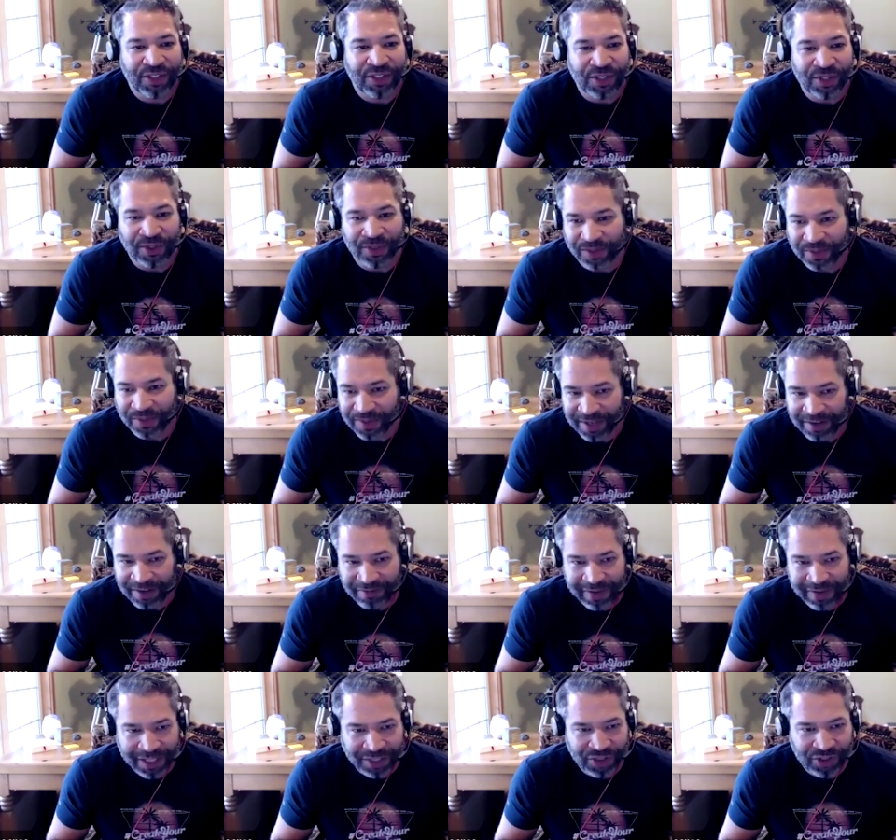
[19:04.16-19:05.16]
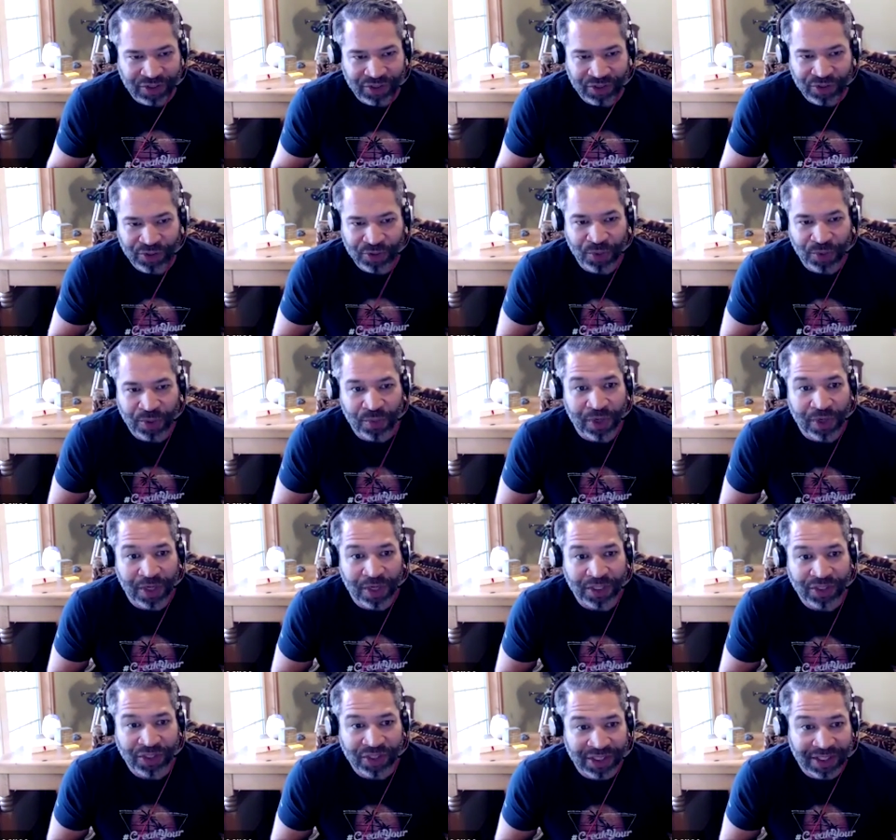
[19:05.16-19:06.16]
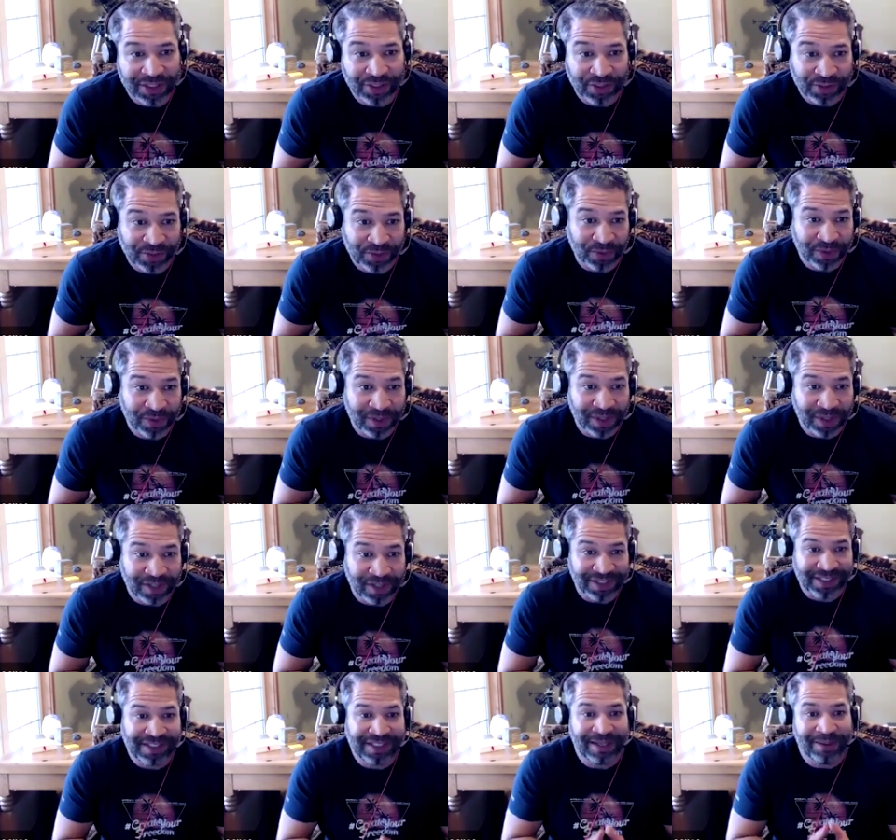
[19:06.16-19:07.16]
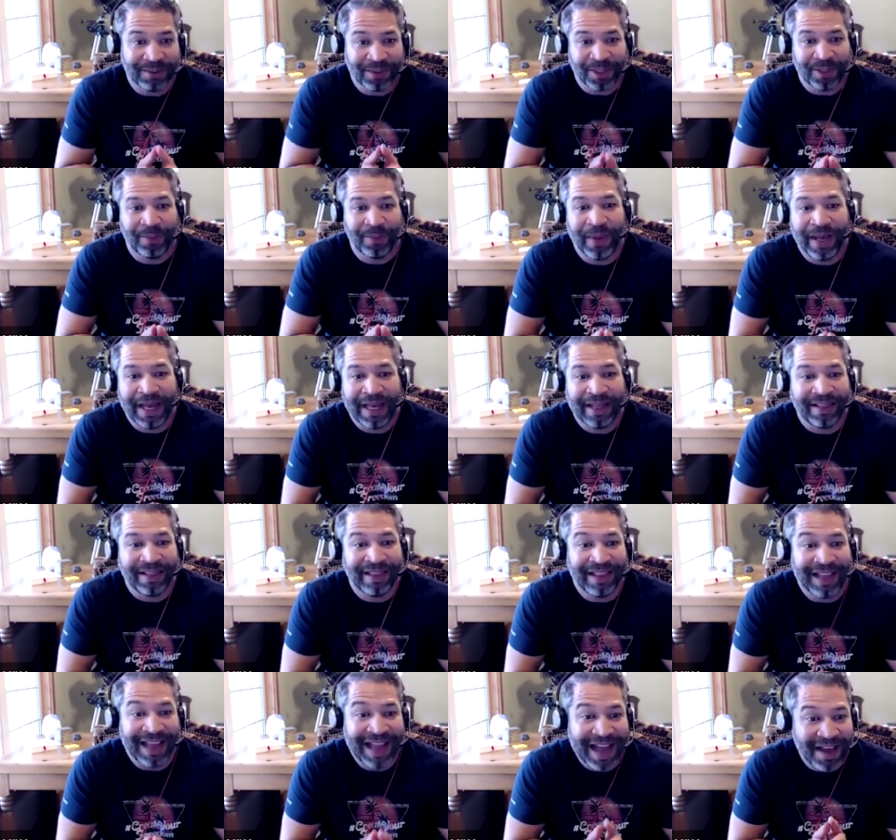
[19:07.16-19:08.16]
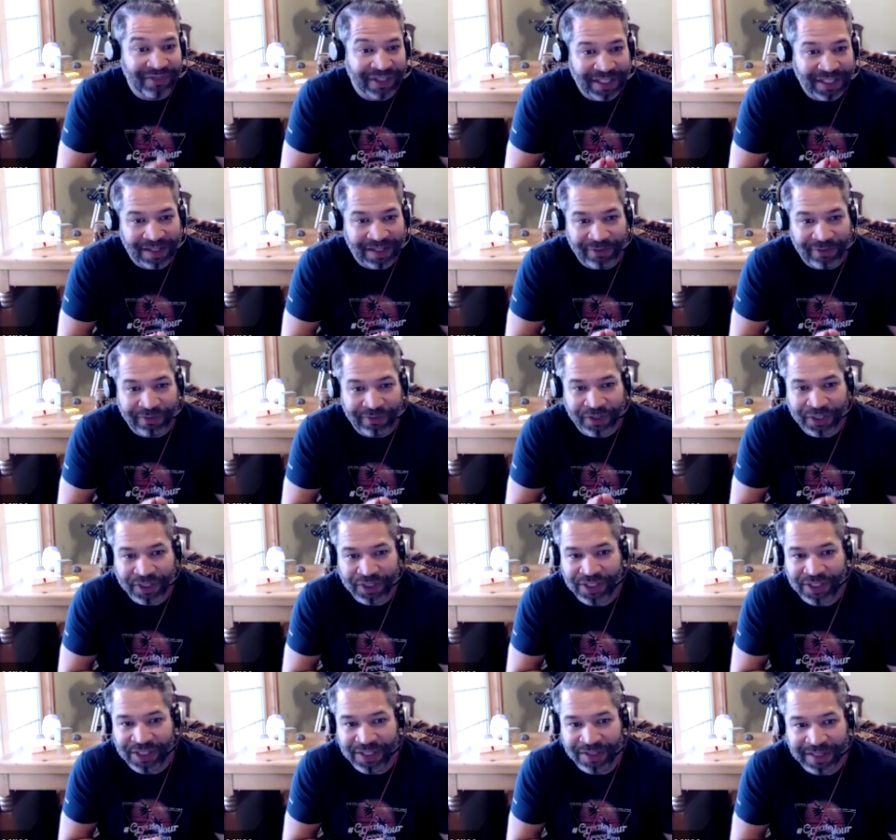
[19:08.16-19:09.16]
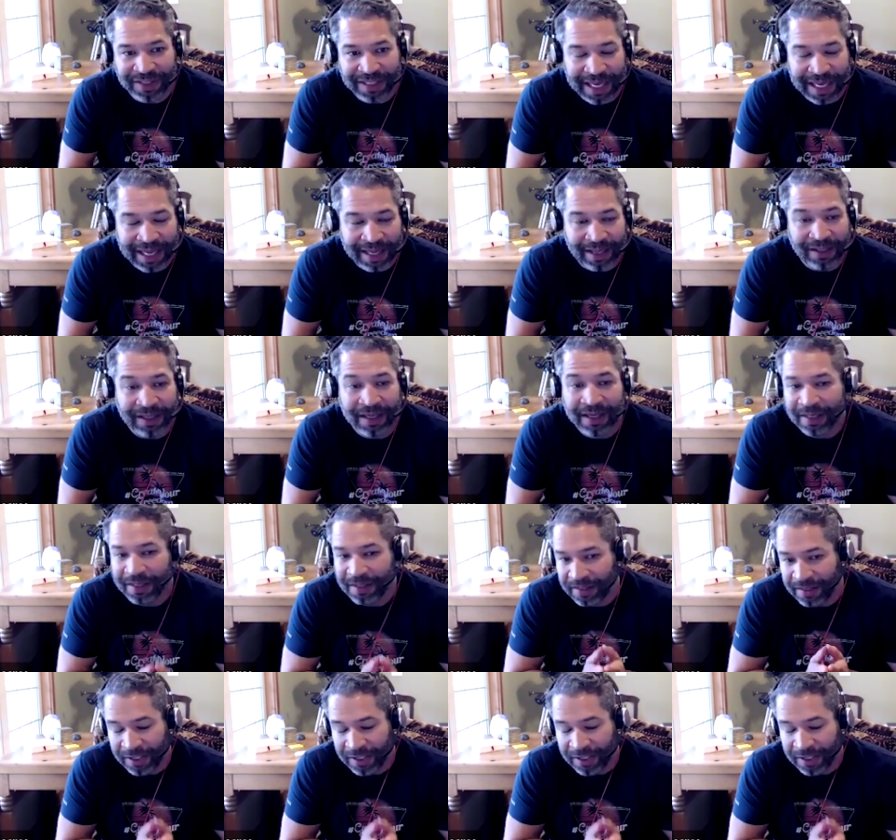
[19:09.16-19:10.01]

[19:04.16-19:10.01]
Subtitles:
advice to investors who are watching us, who are on a similar path? They haven't done their first deal yet.